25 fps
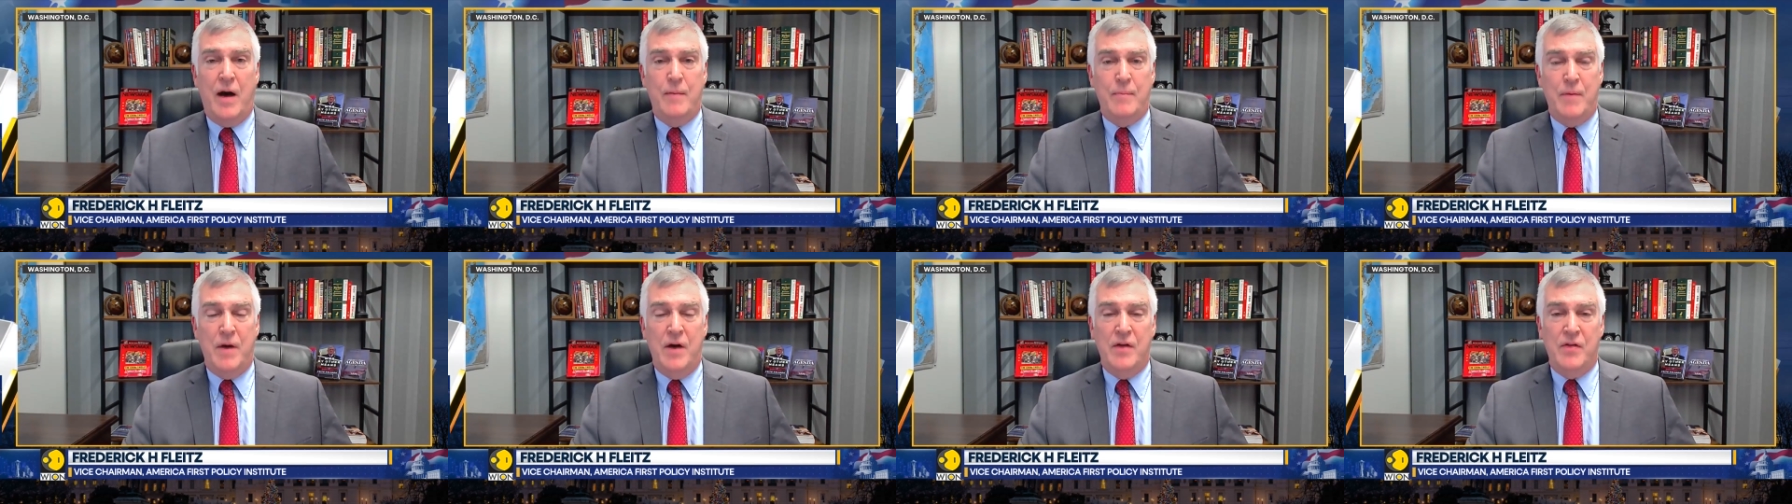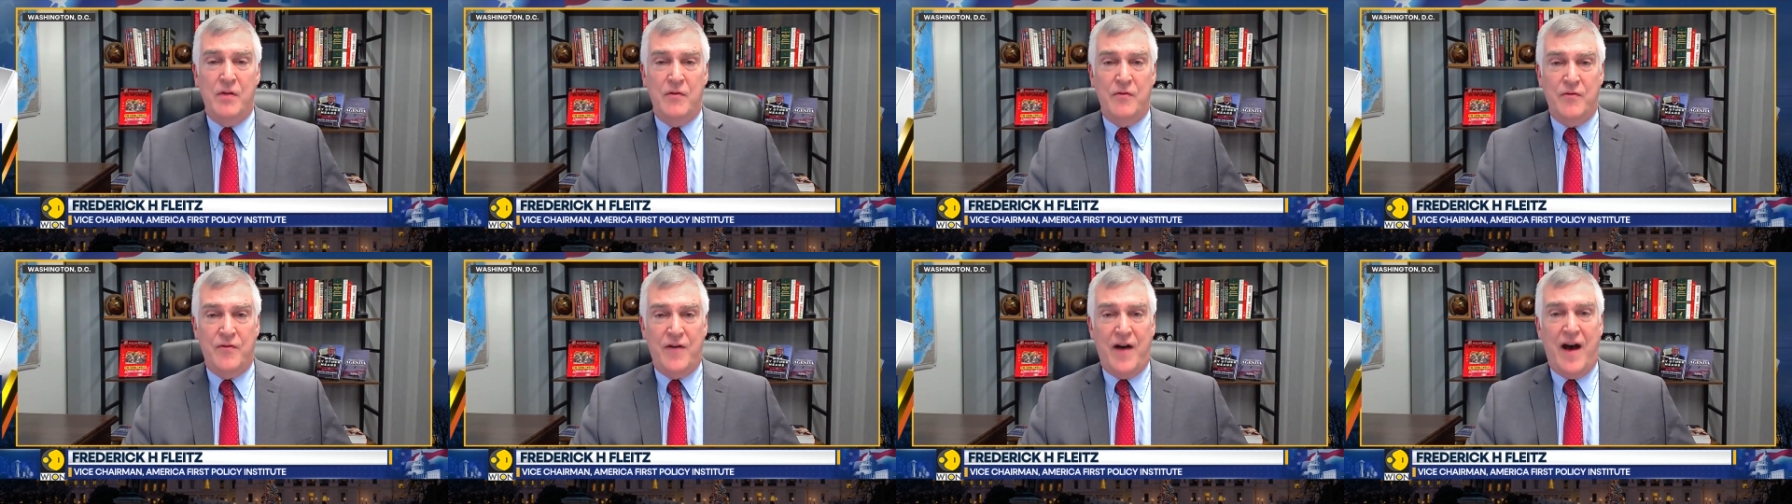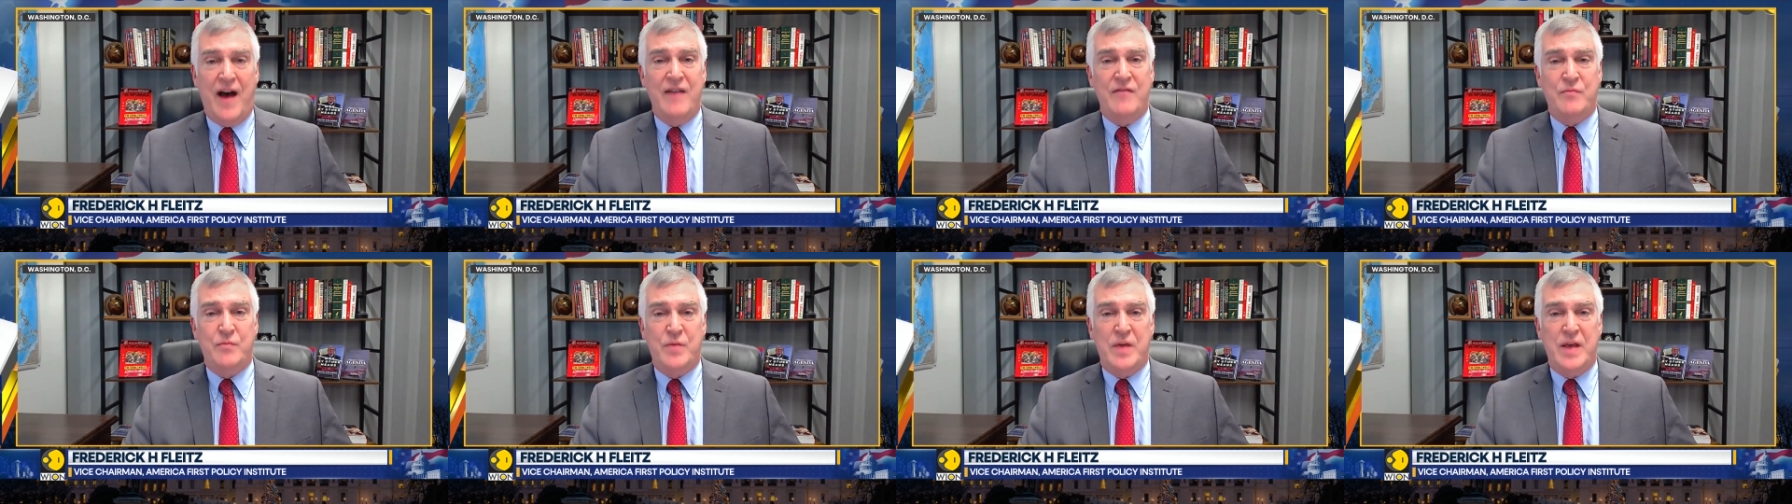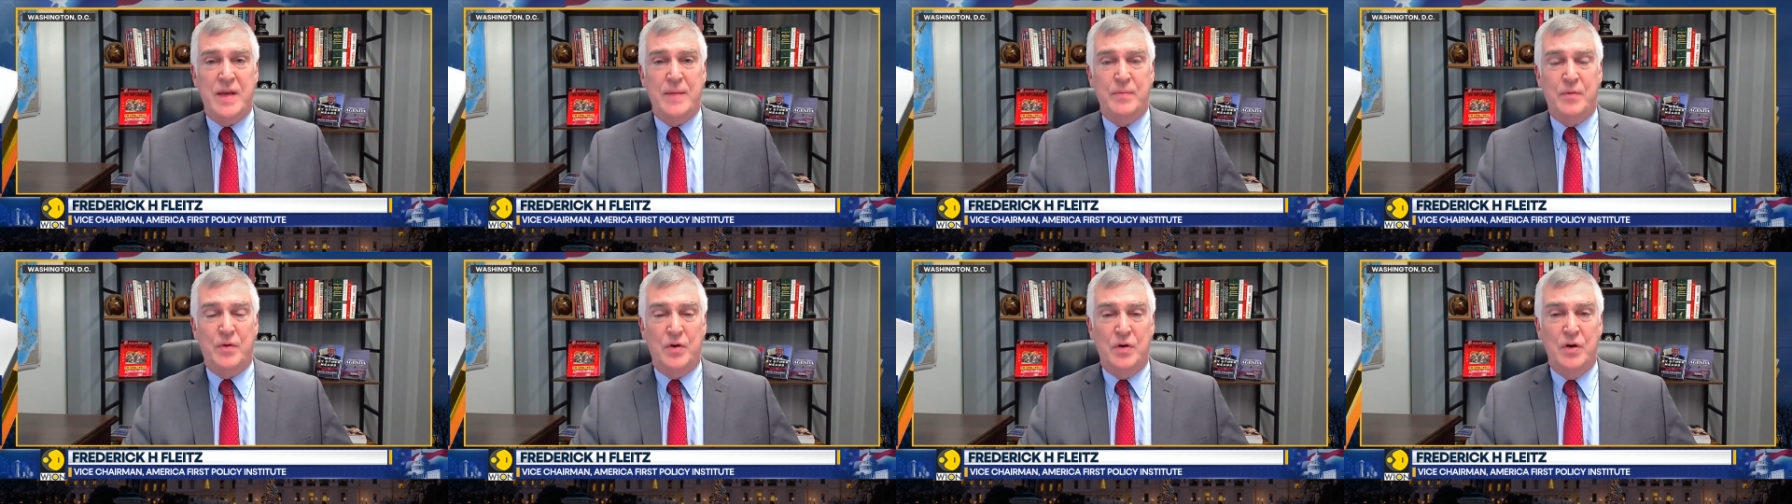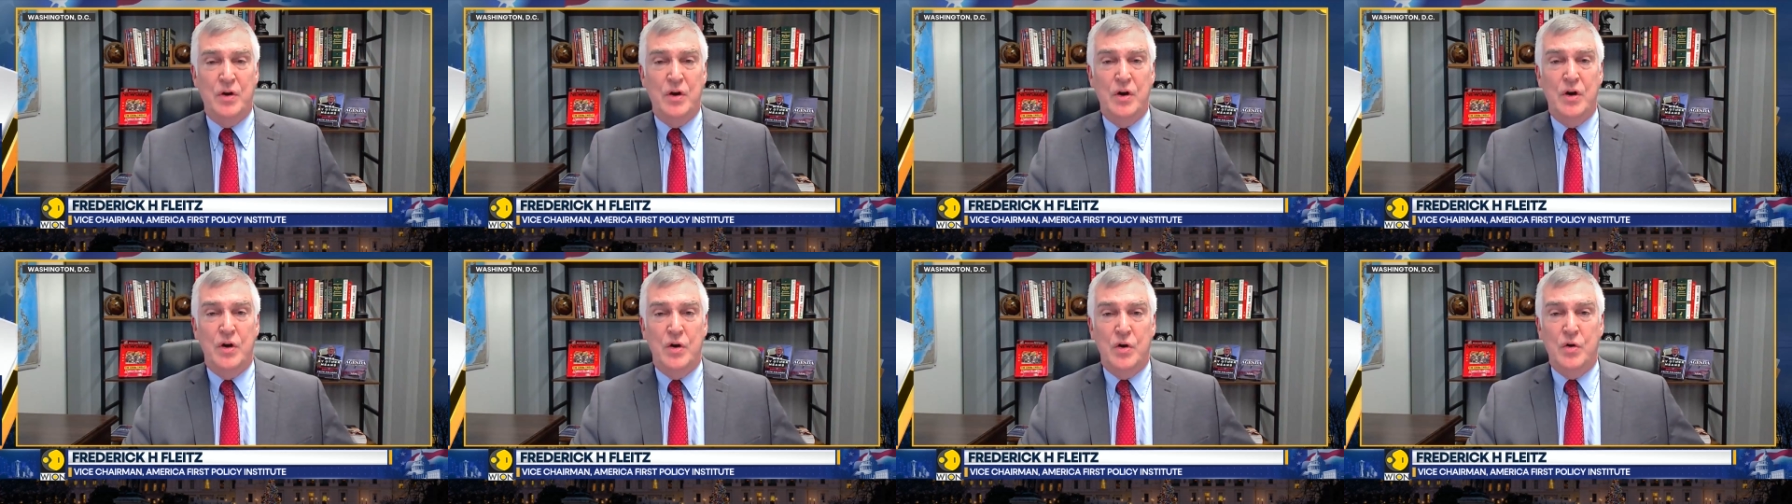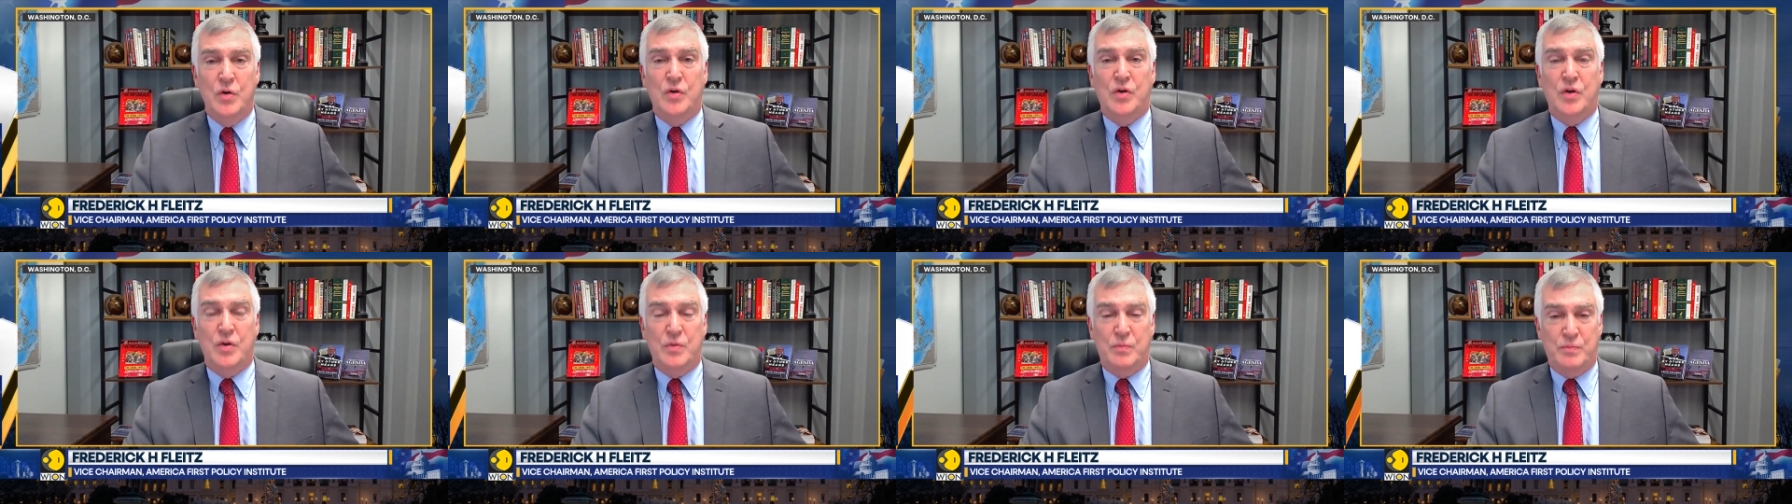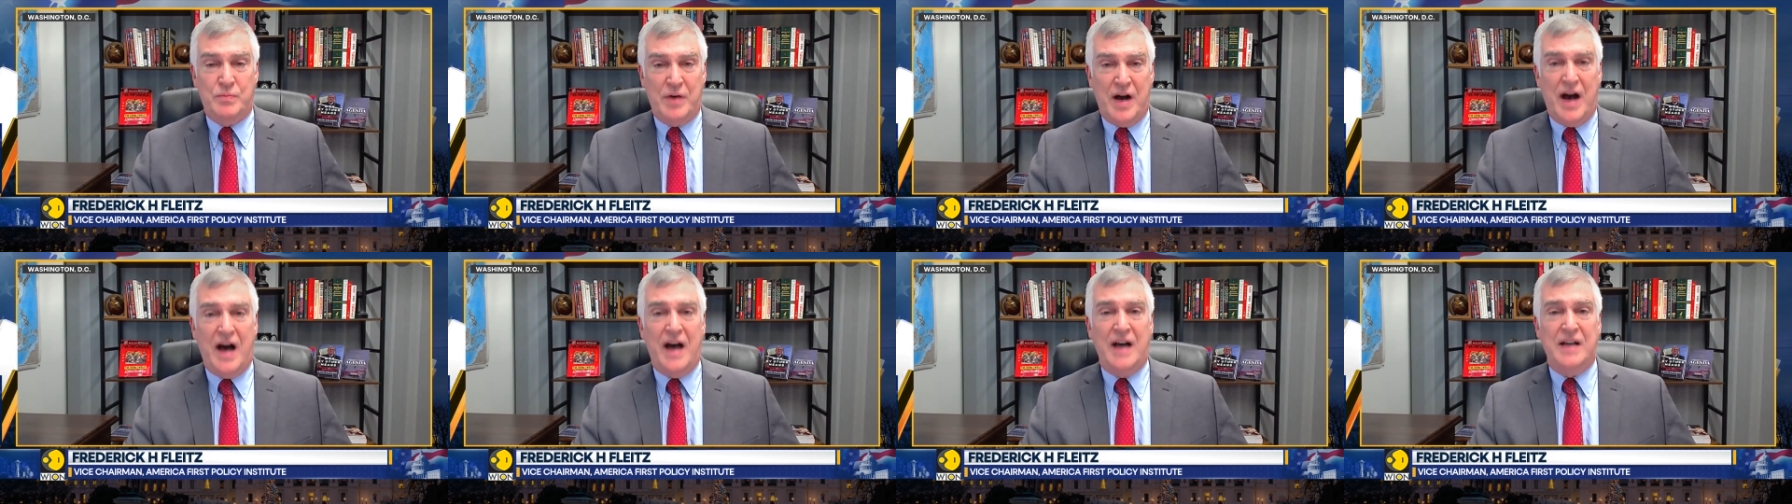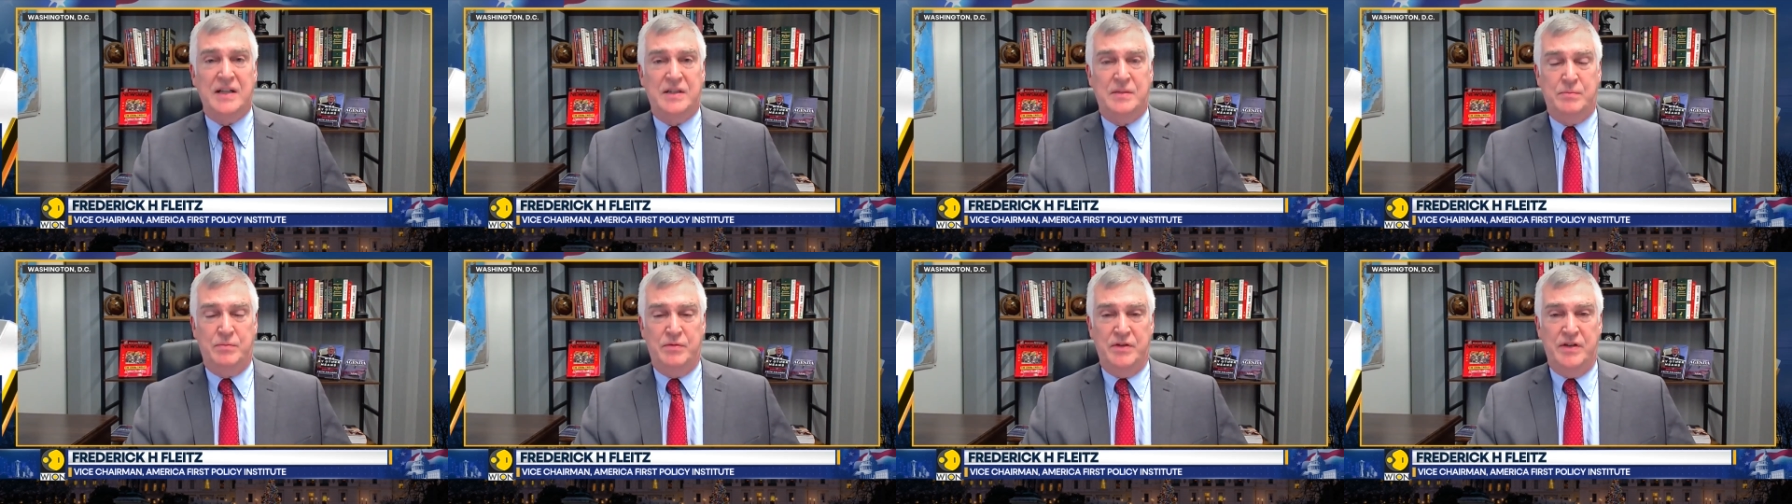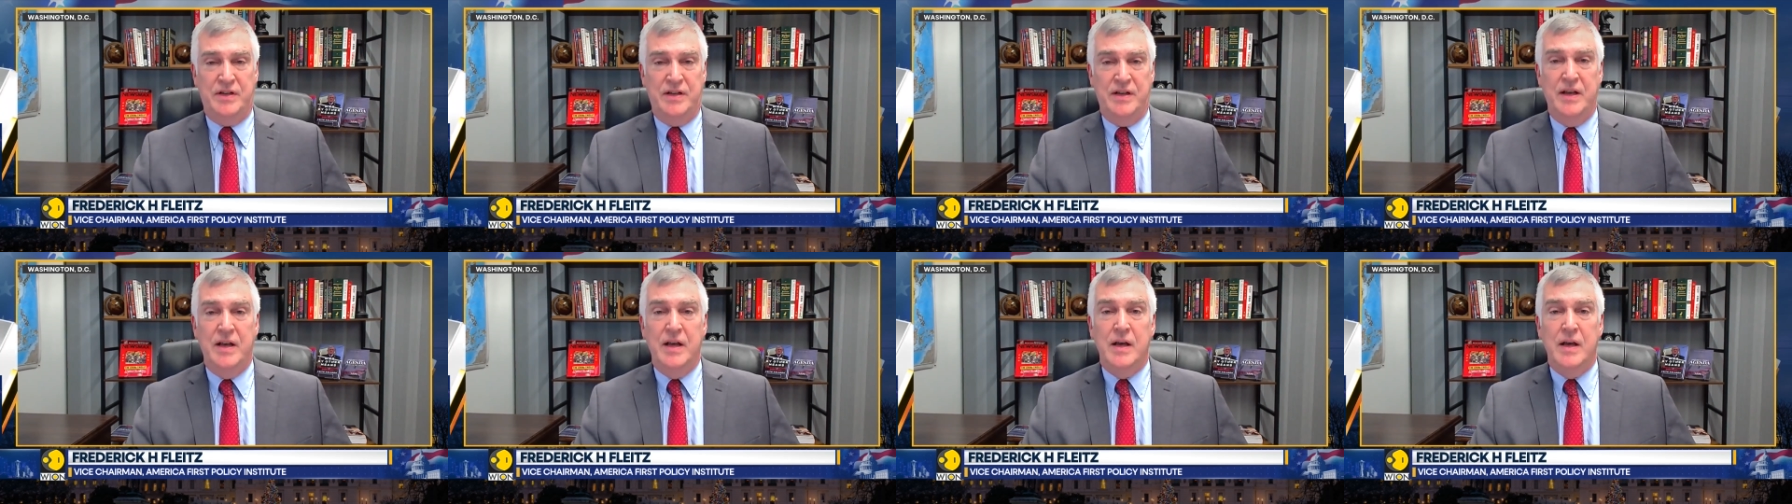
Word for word: among the five people who could possibly